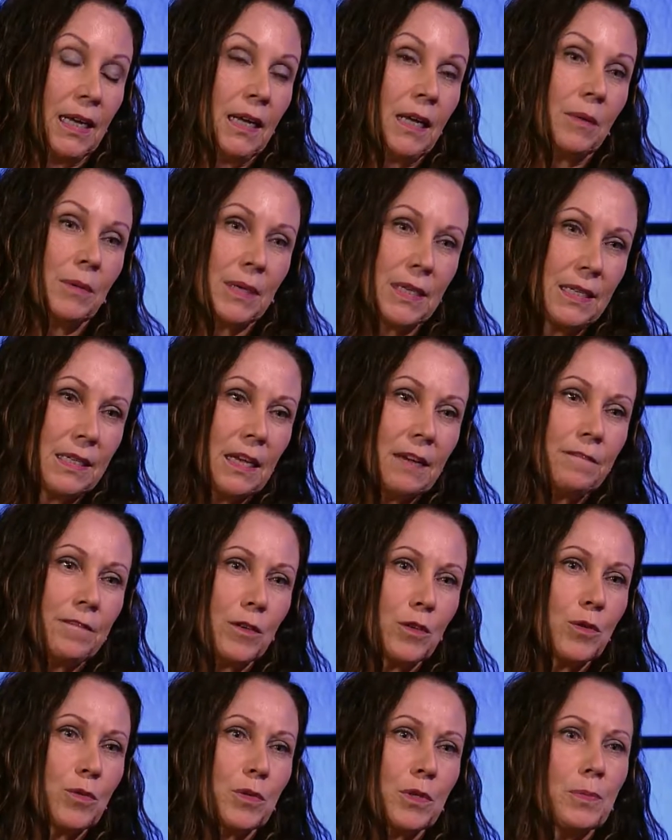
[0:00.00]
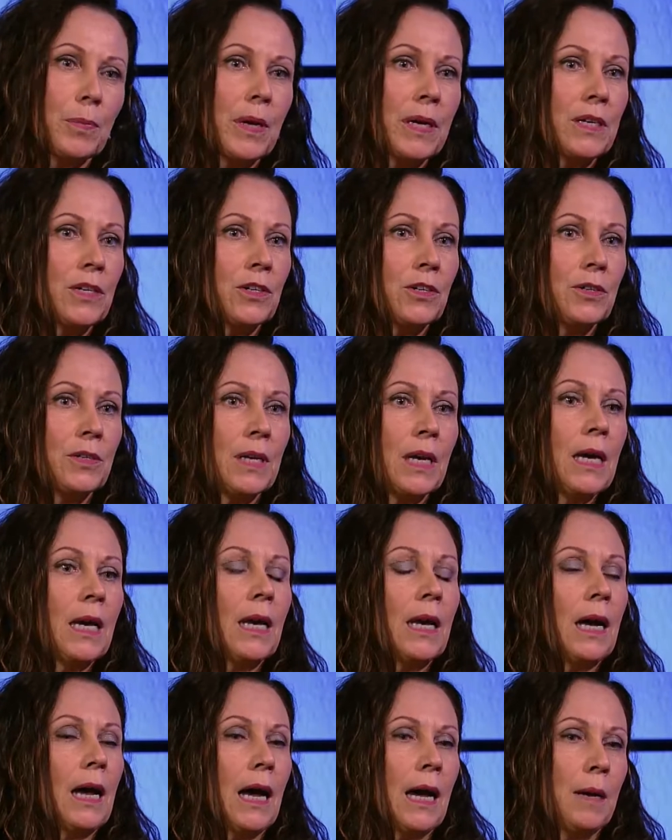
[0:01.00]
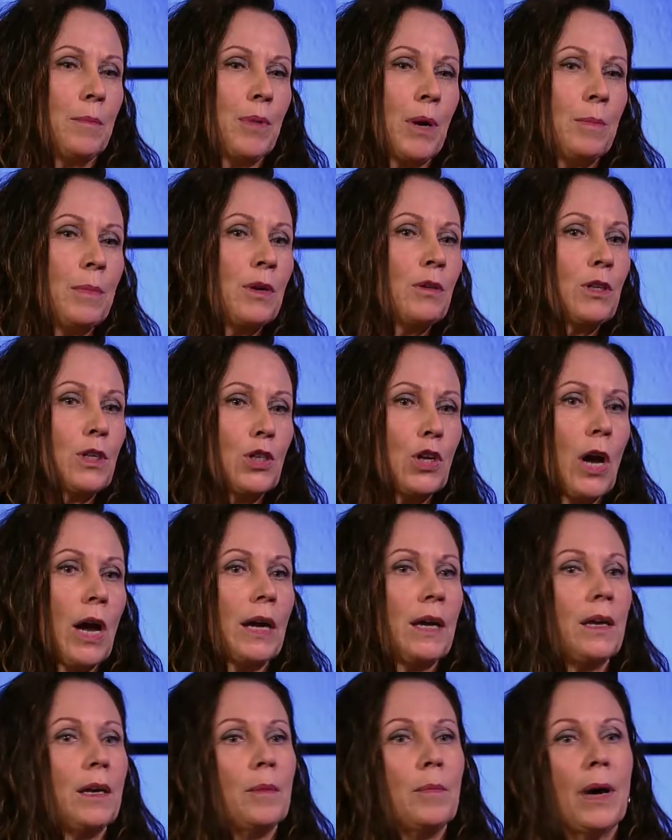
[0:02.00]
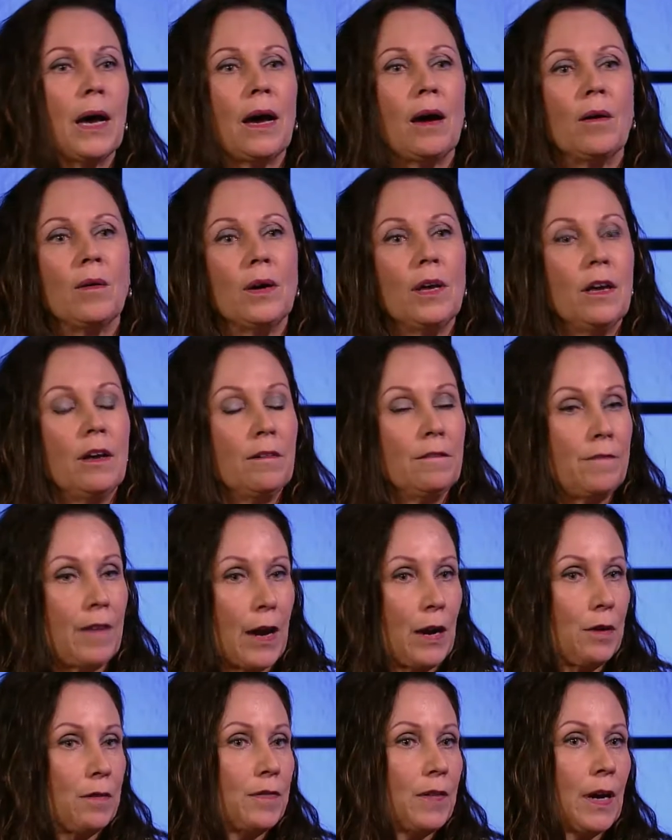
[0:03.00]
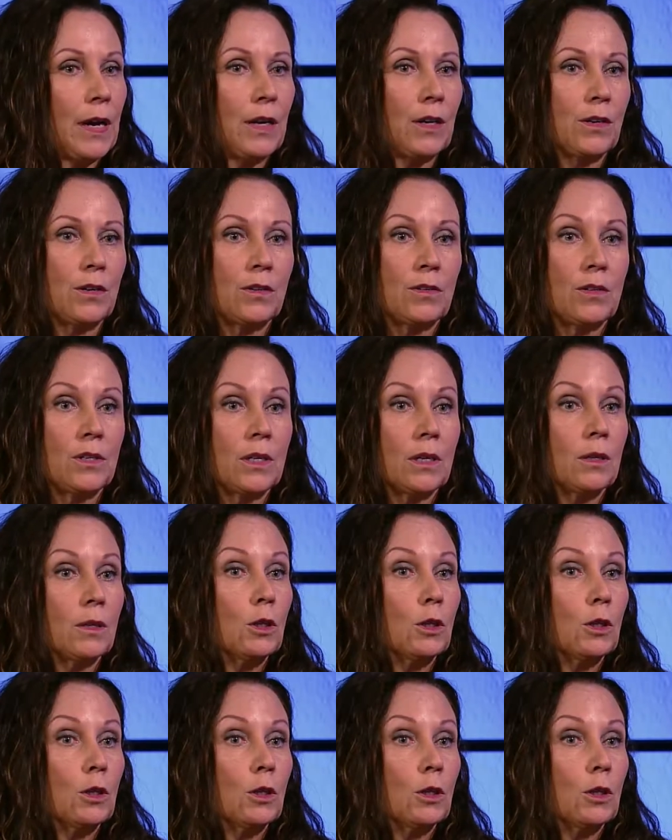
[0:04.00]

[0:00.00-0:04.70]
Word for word: And when I say first responders, I'm primarily talking about firefighters,